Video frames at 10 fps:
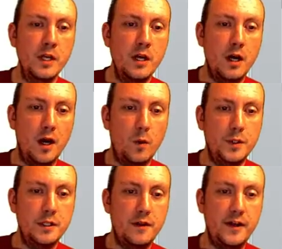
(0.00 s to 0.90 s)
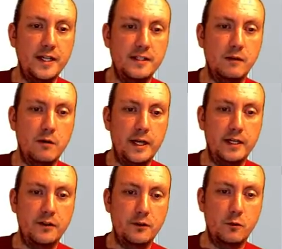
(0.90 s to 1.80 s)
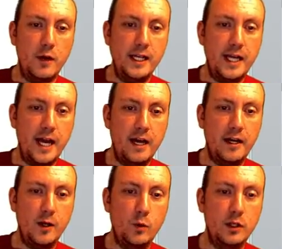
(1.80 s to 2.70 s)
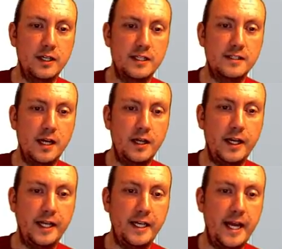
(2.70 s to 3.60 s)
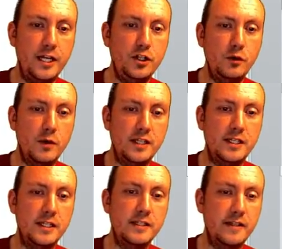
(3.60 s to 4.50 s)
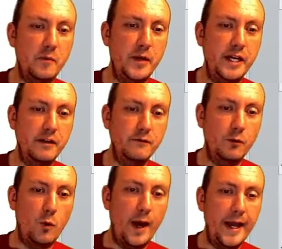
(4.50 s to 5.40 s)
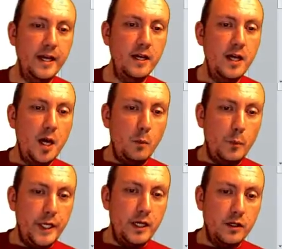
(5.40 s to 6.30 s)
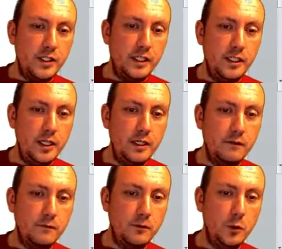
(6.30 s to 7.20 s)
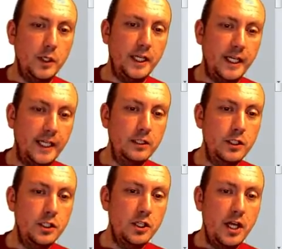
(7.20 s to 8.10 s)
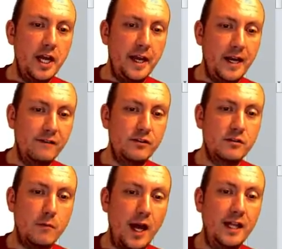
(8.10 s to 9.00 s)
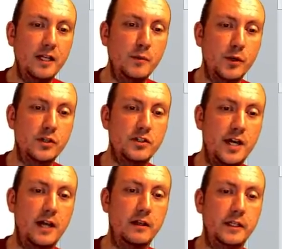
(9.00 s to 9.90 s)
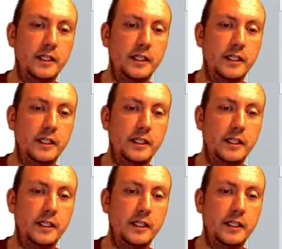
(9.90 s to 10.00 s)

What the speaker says: one of the things they write here, the right candidate will excel at engaging residents in a meaningful way, be articulate, fluent in English, and have a smiling personality.